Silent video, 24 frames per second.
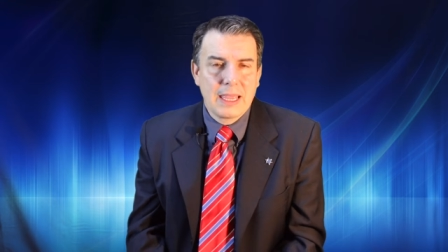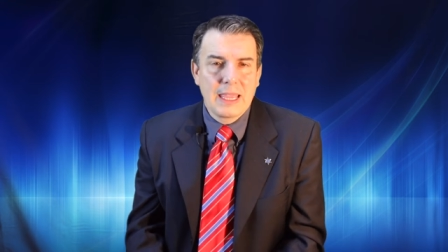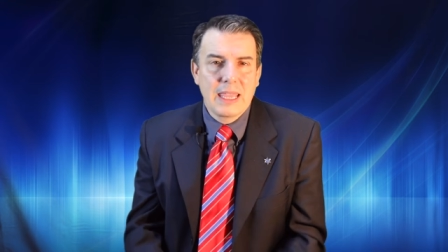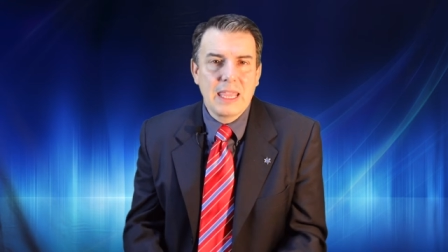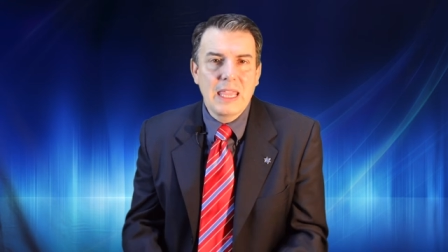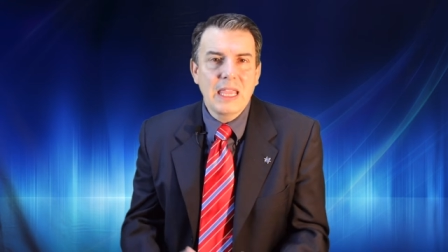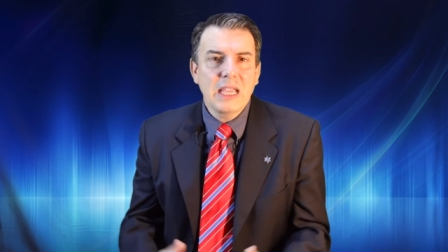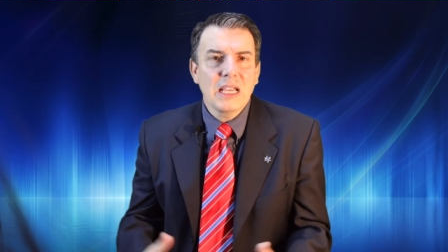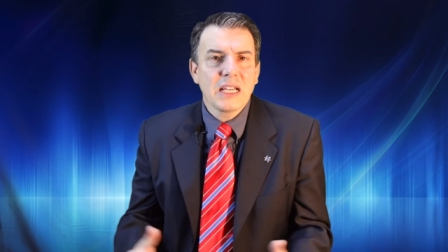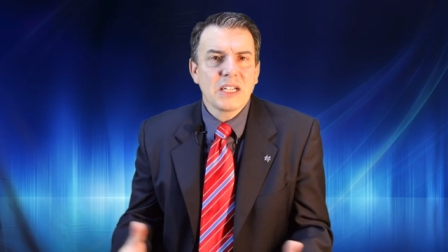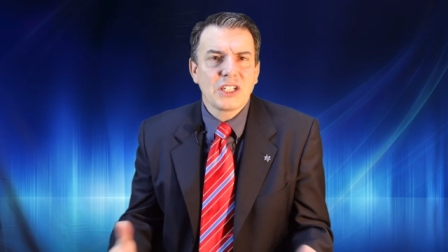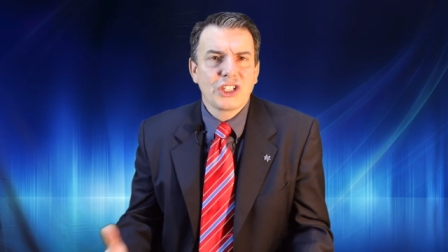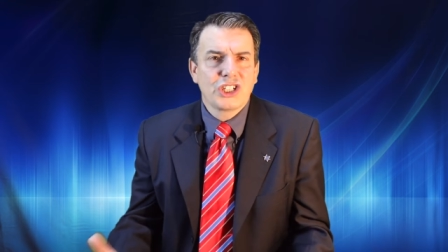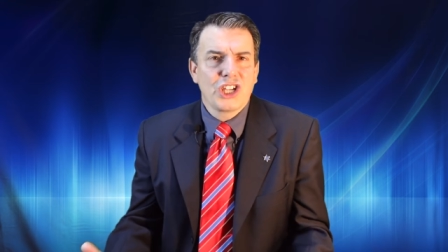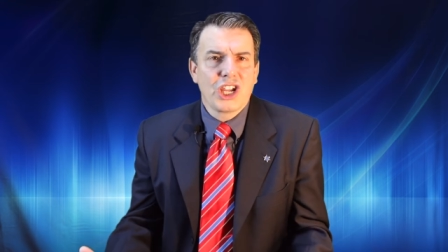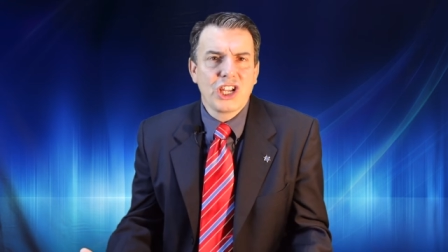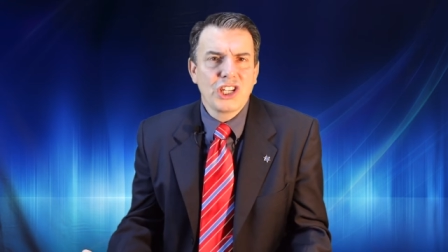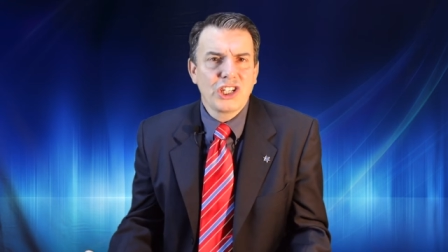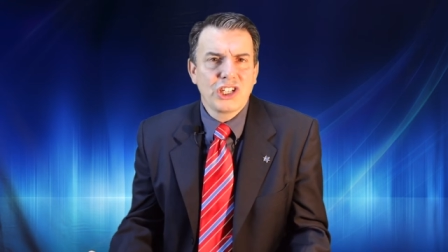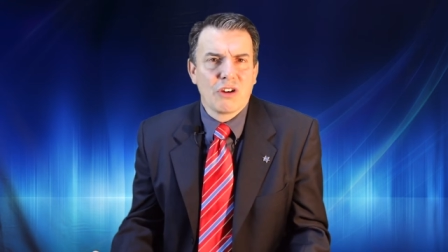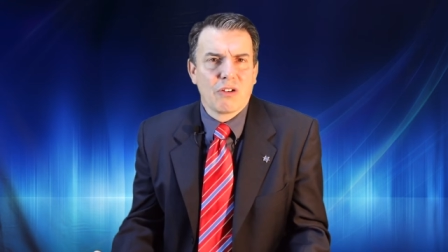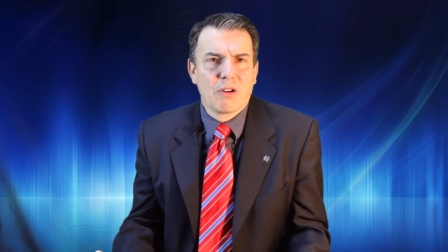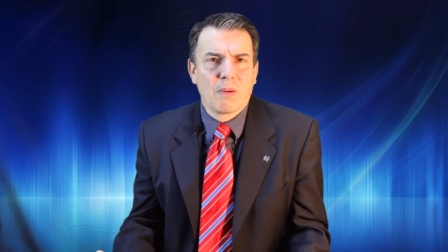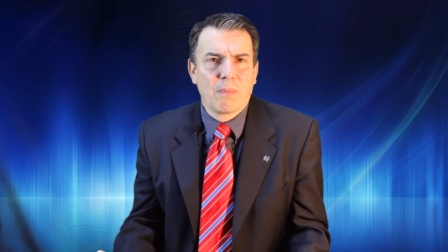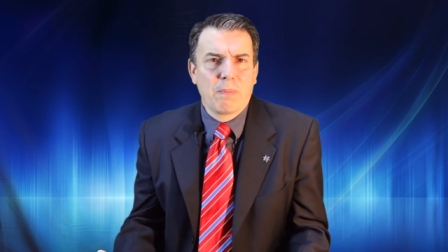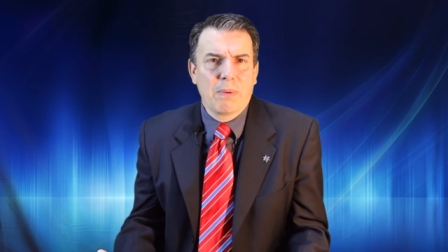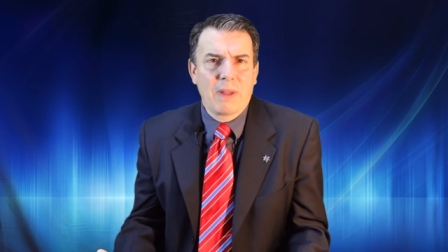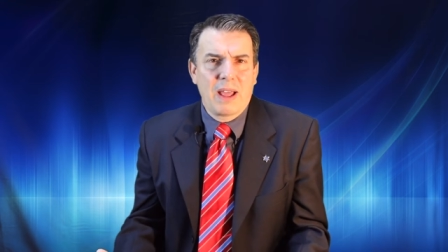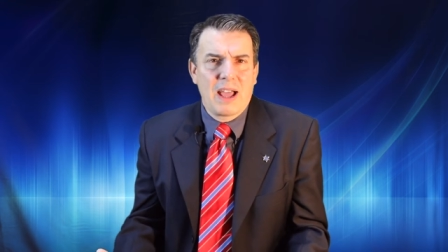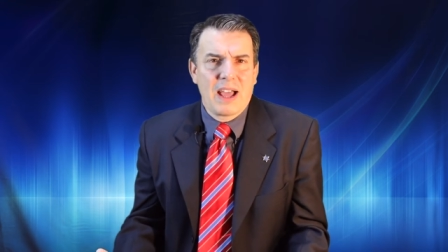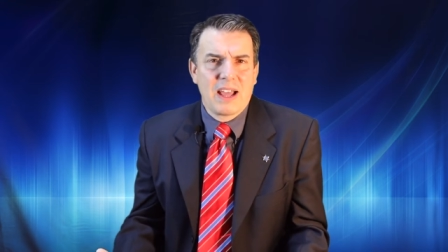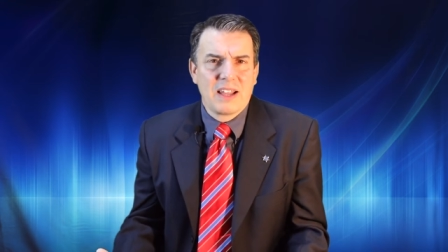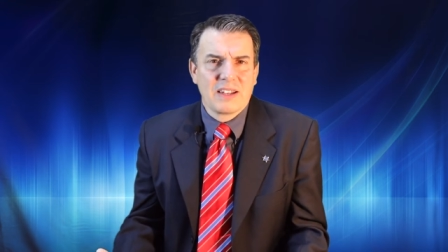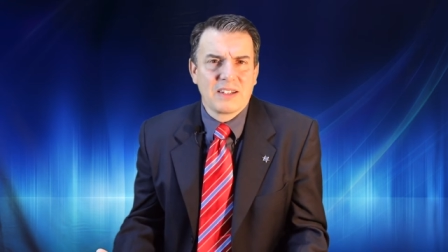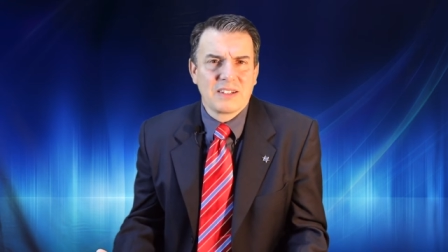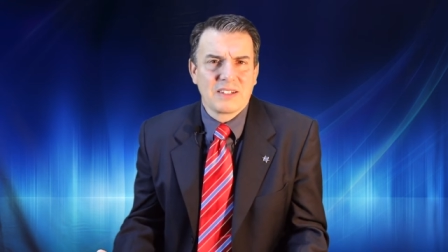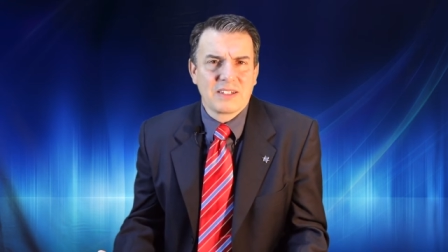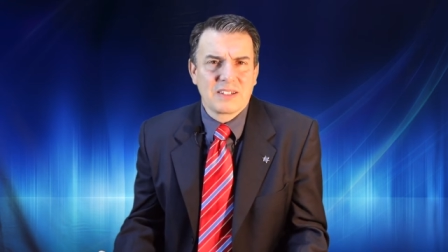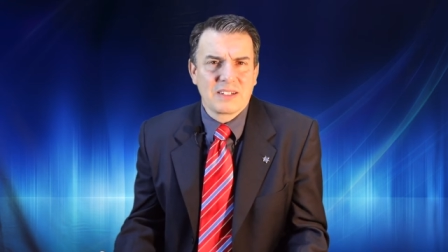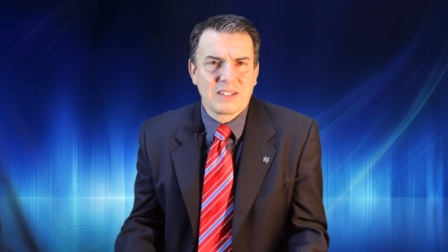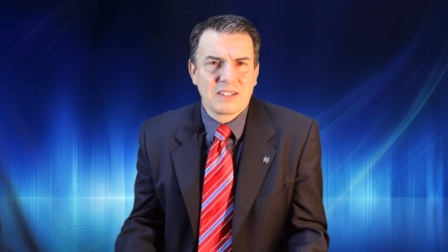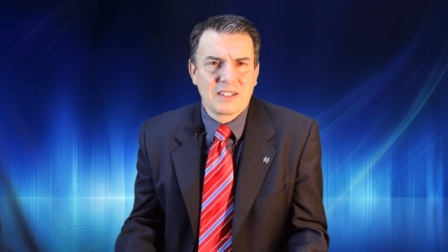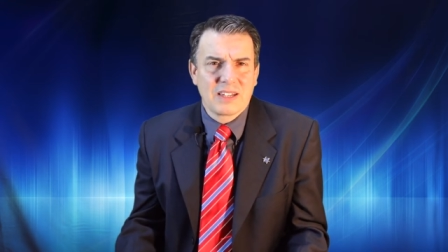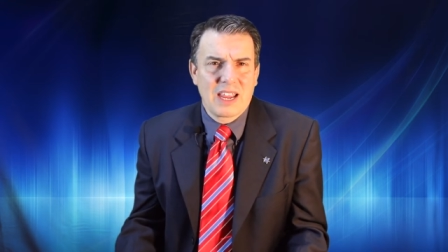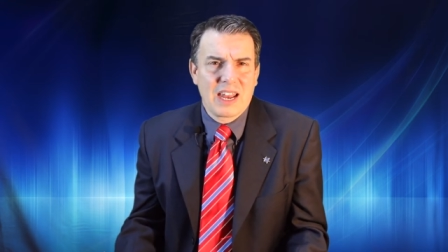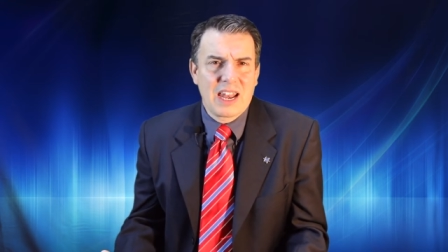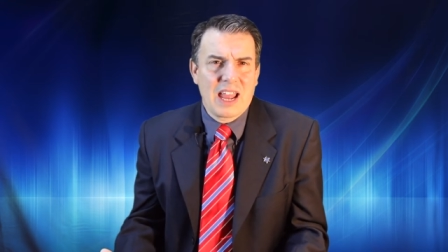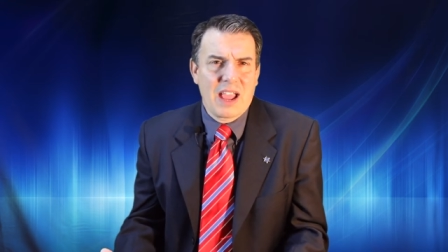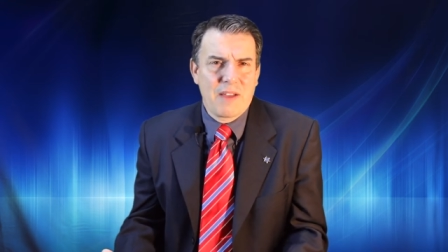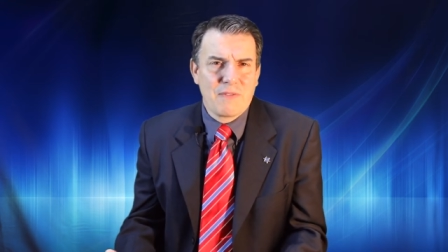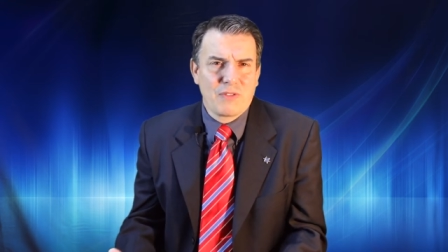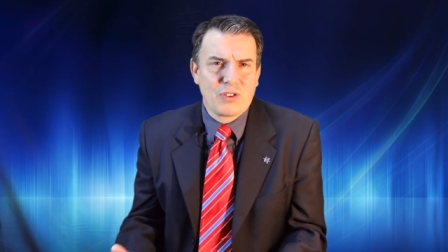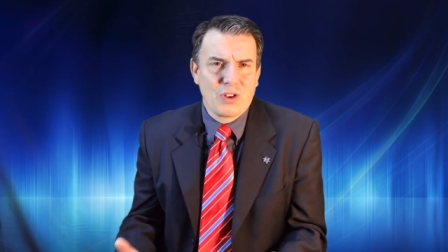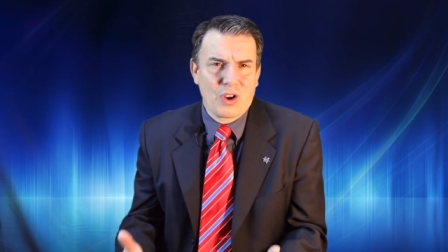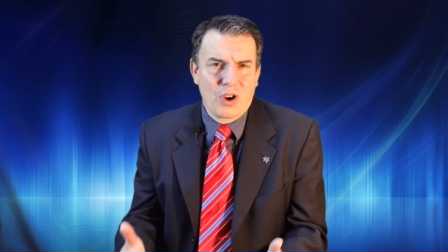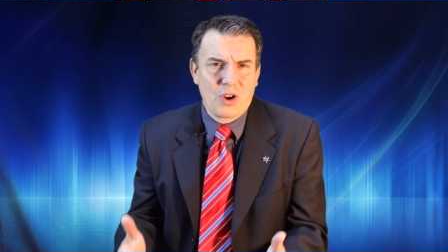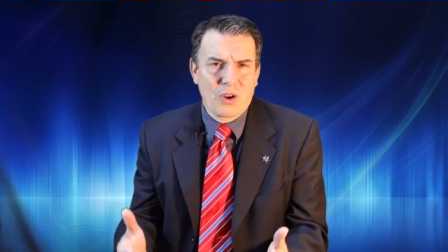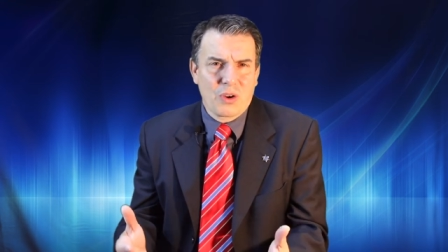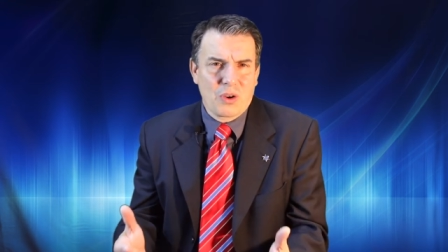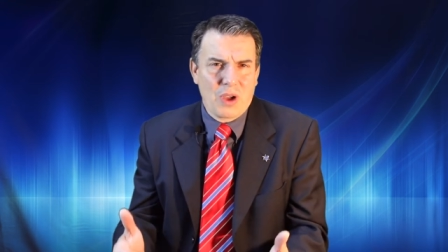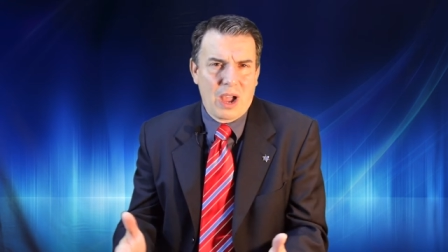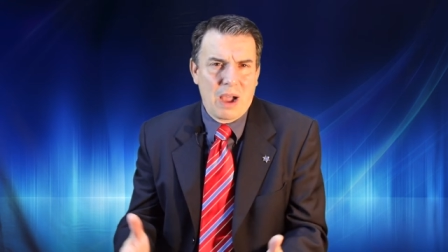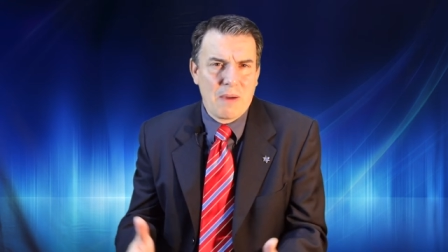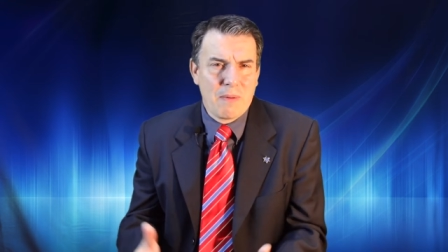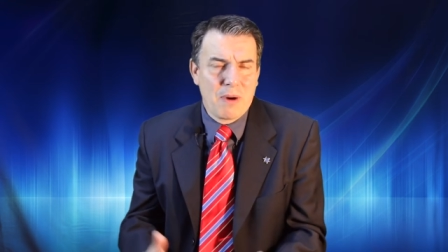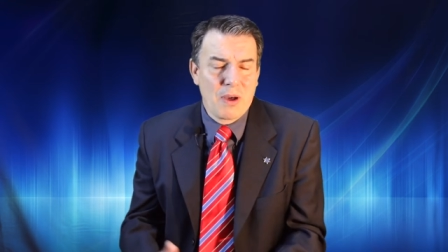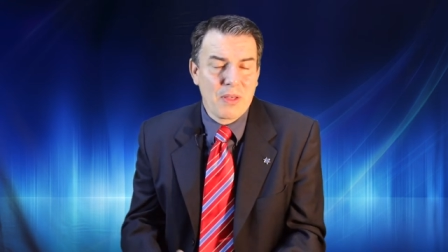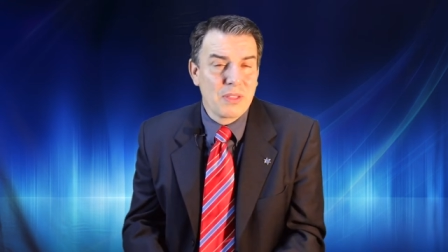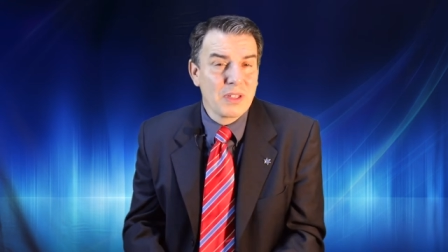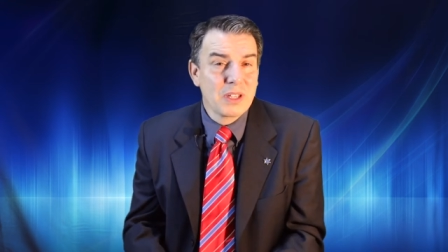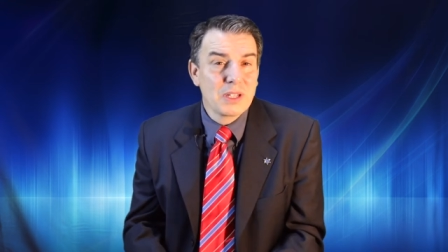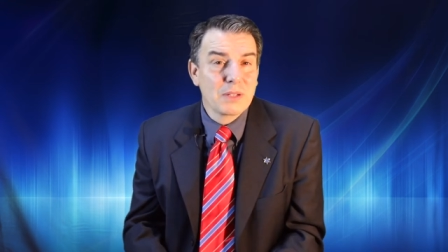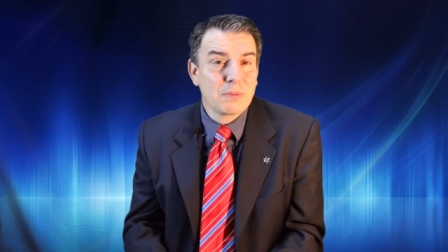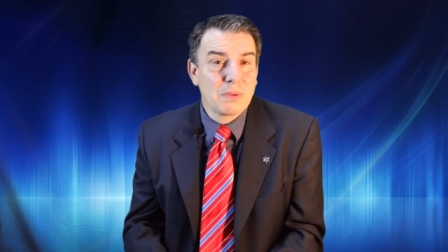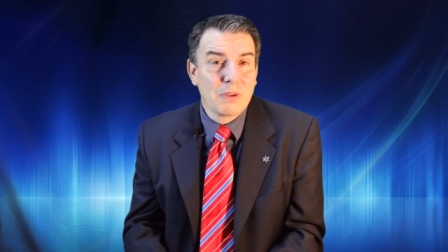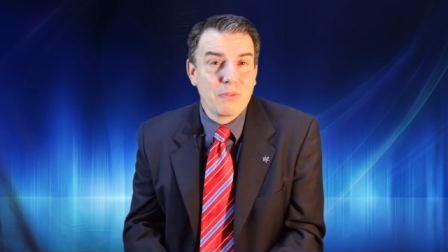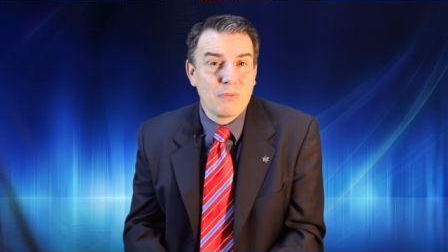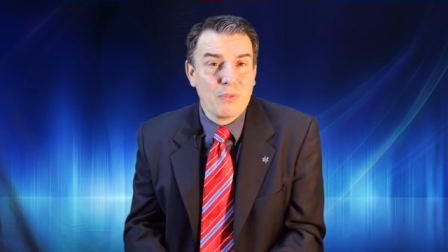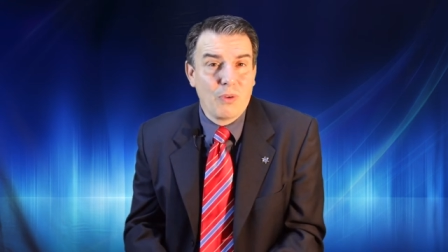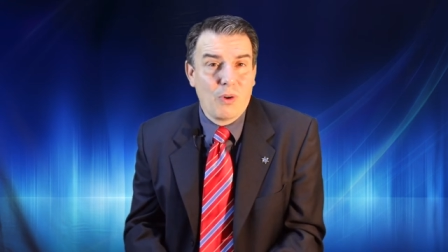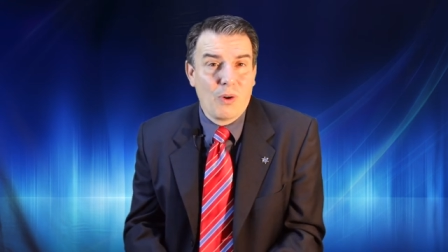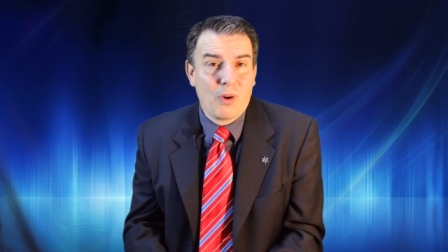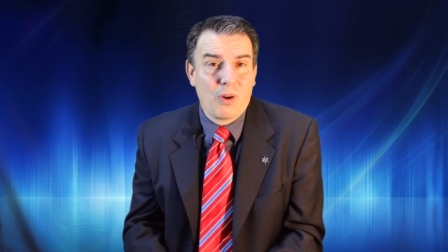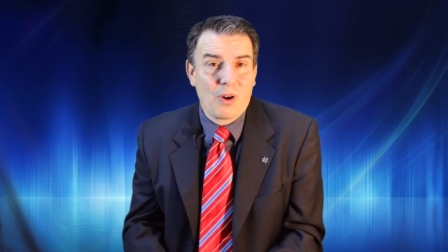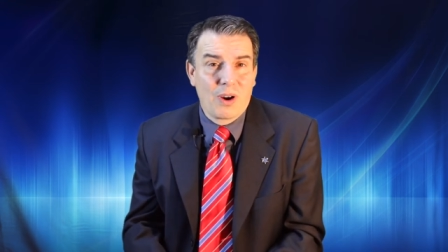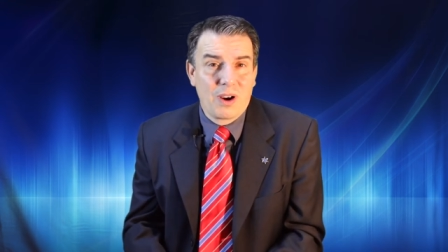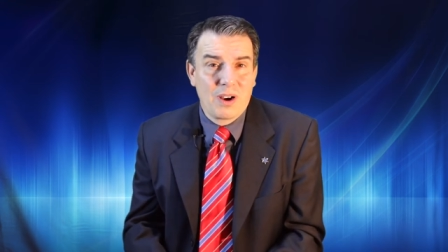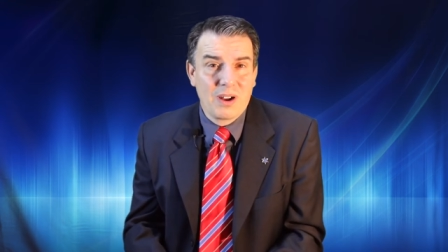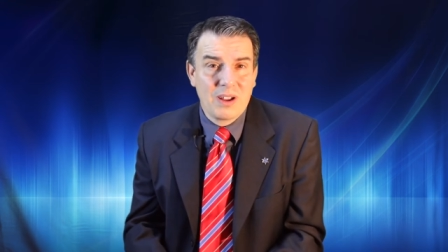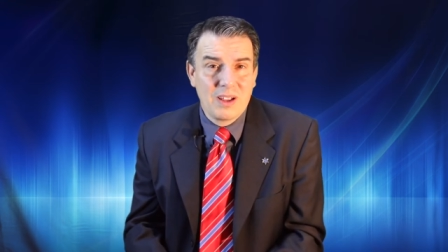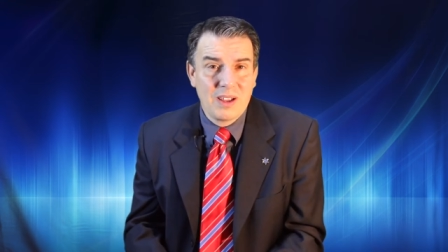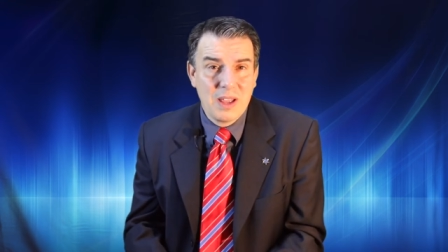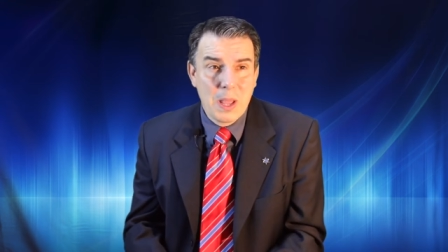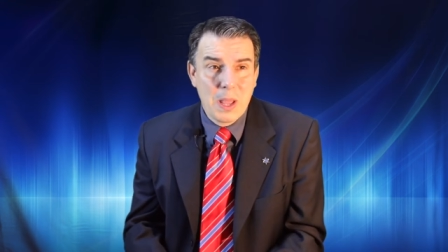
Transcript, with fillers: He has changed our plans, and I've talked about this before.